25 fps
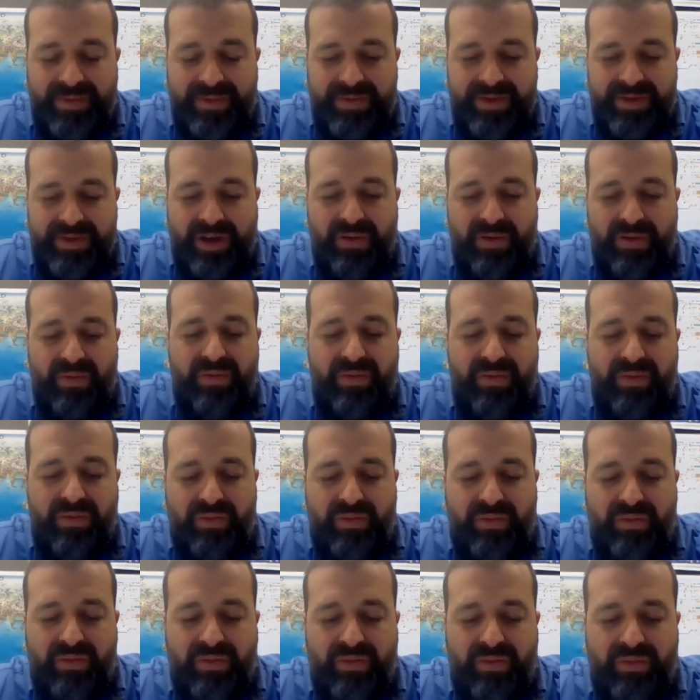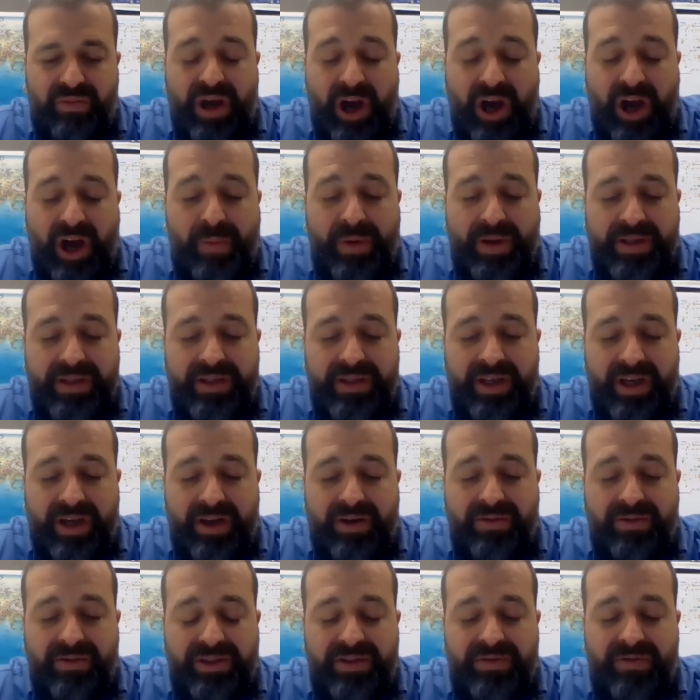So we're
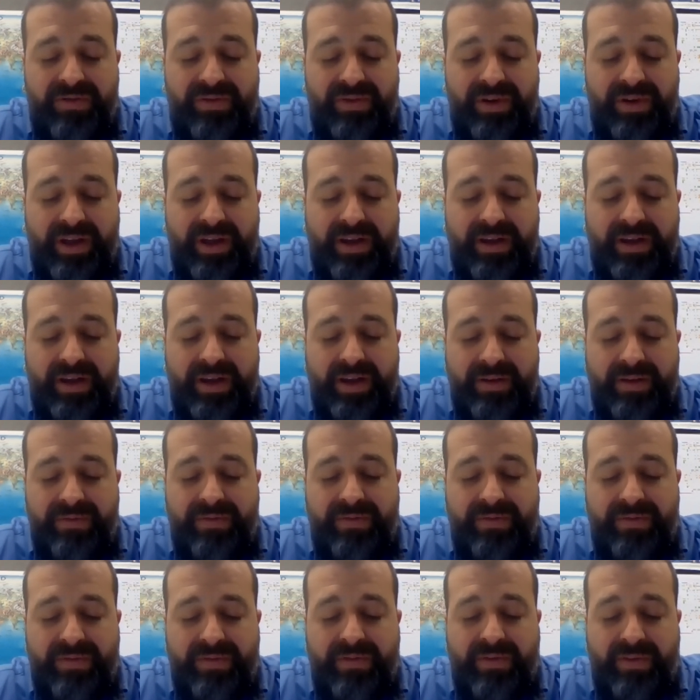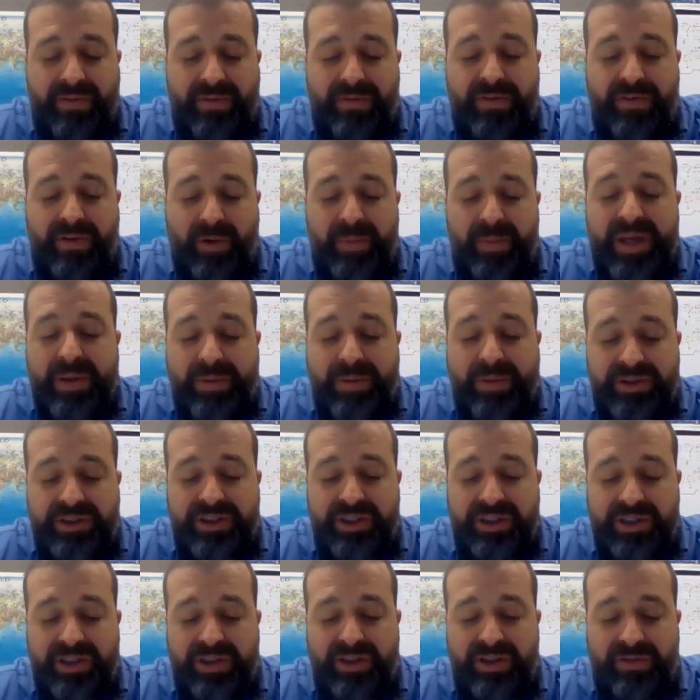hoping, for people to
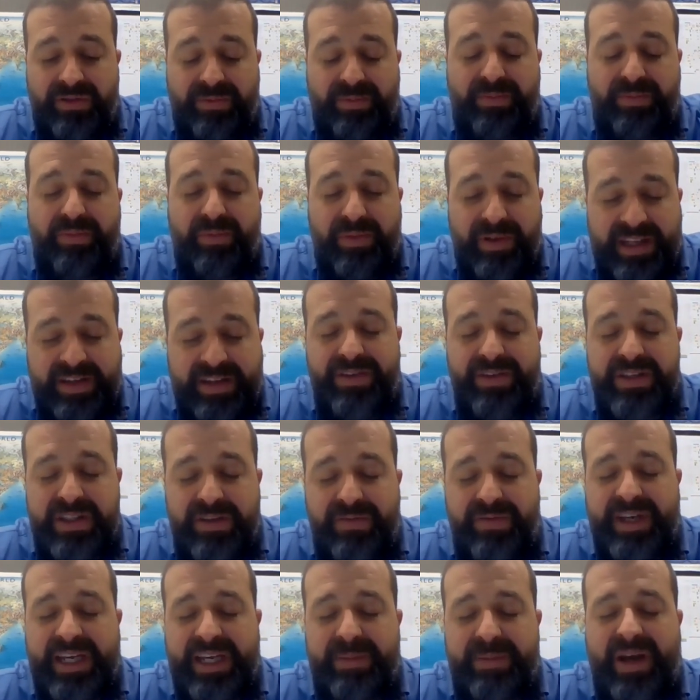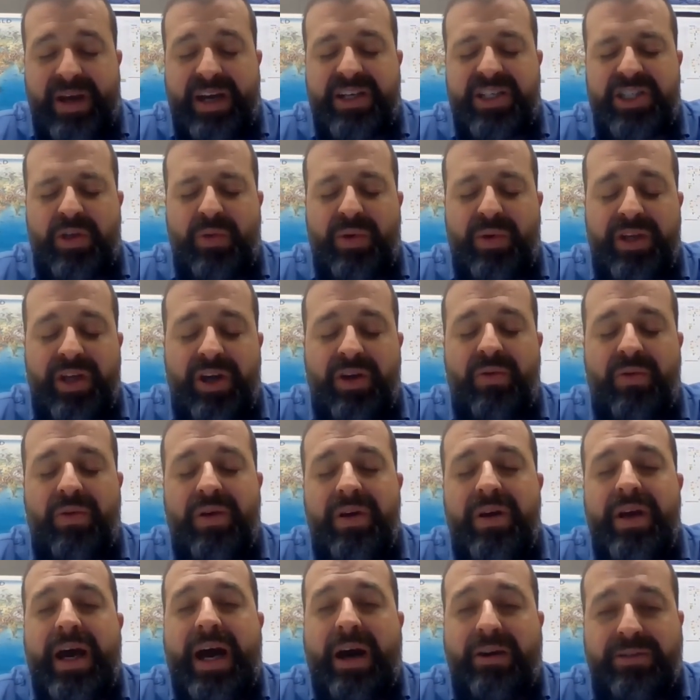sort of leave us feedback so we know
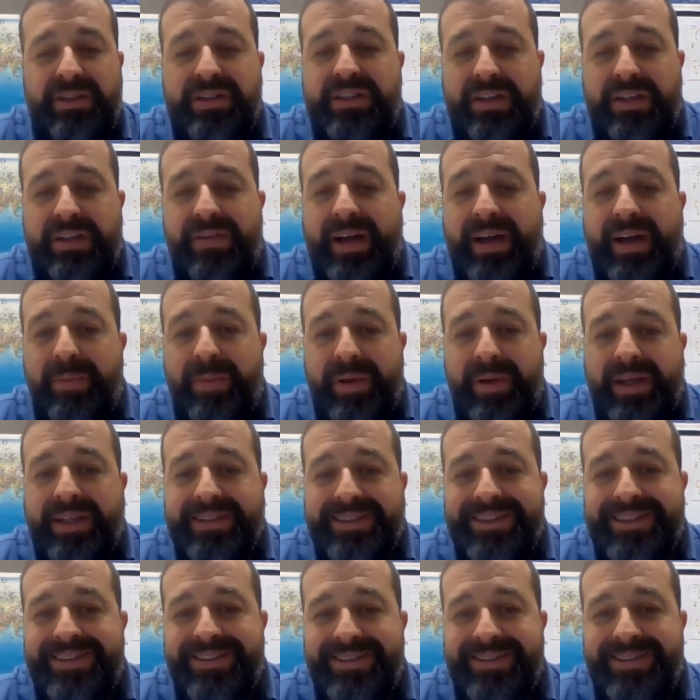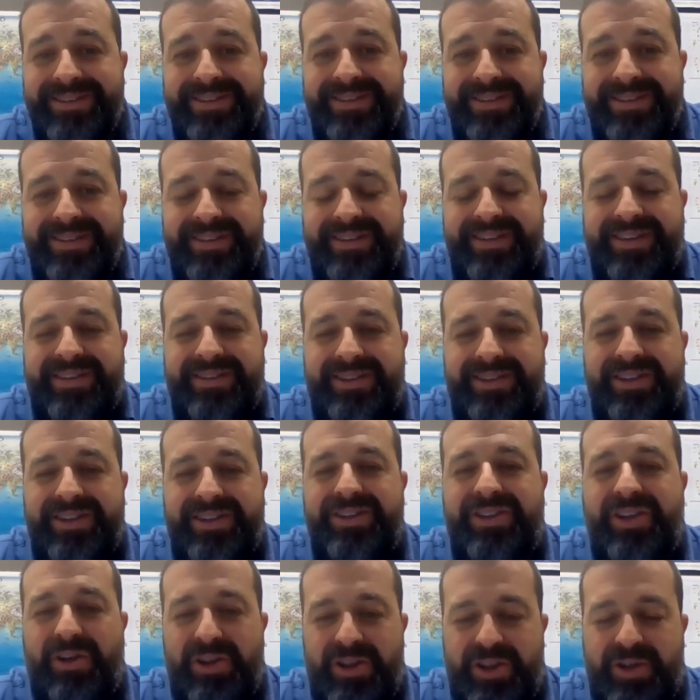how to develop it.
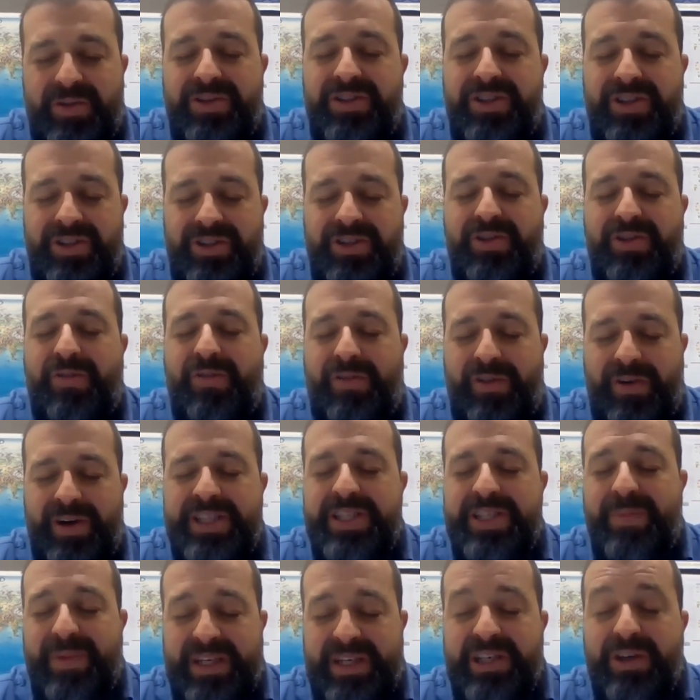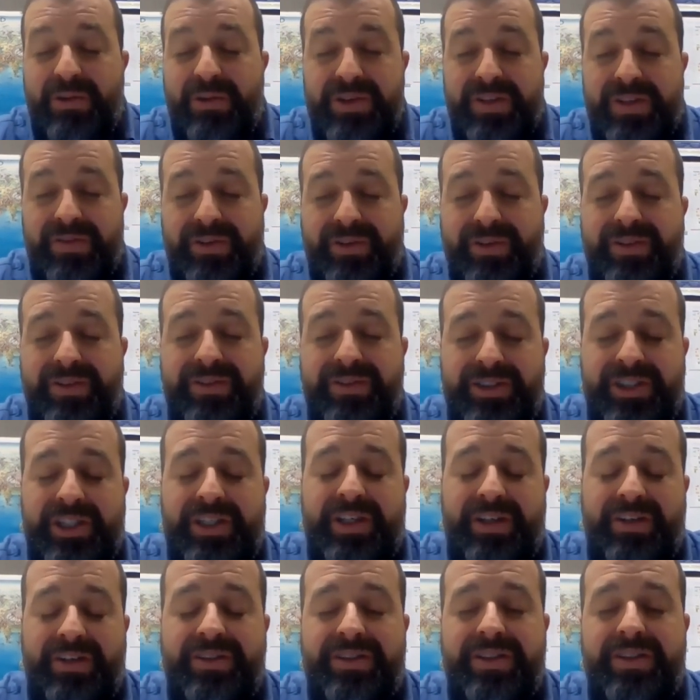for it to be useful to
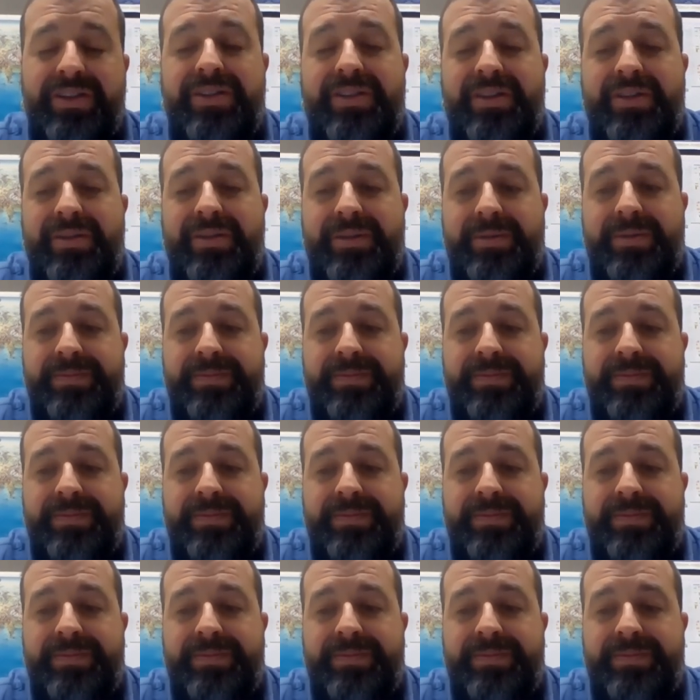users.